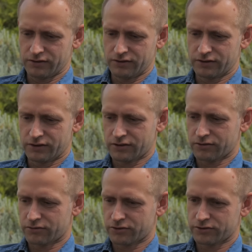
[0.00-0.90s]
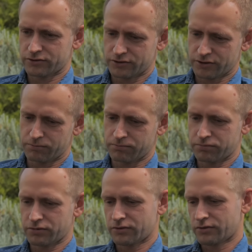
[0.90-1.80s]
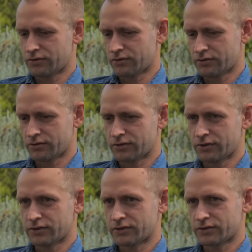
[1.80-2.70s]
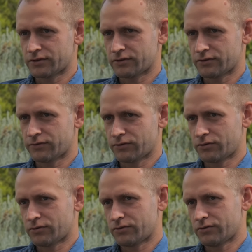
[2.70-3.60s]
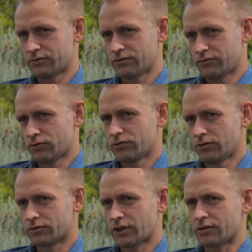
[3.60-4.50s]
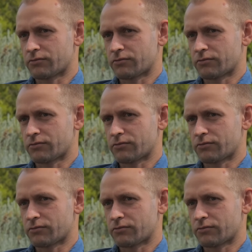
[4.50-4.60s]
dictatorship is for a long time.